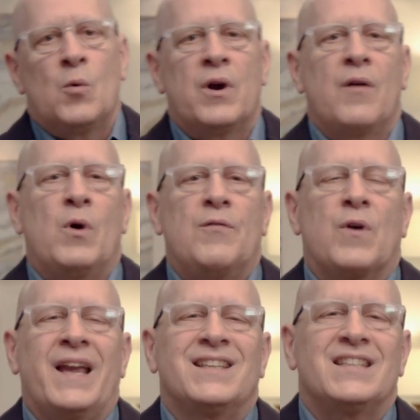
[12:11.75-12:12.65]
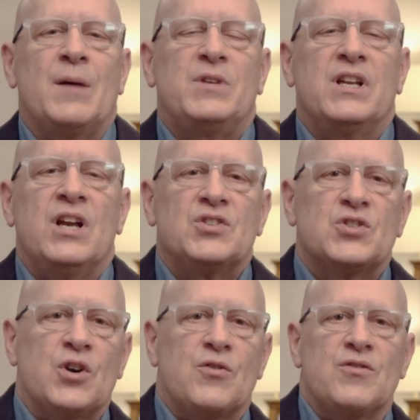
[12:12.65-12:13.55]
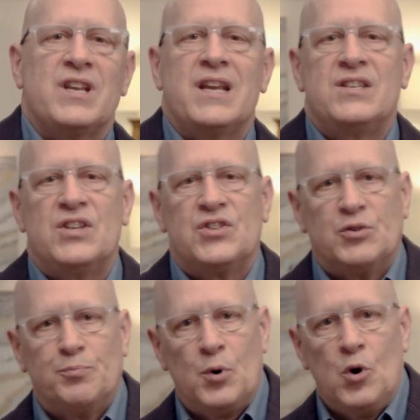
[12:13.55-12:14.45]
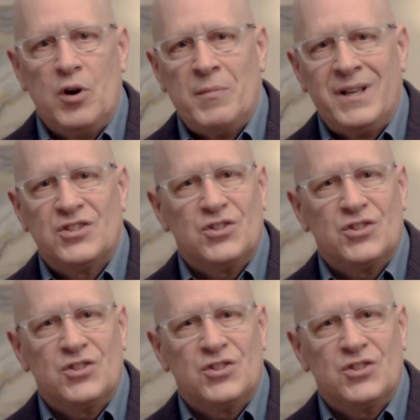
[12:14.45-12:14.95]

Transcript: we have accepted uncertainty and disappointment,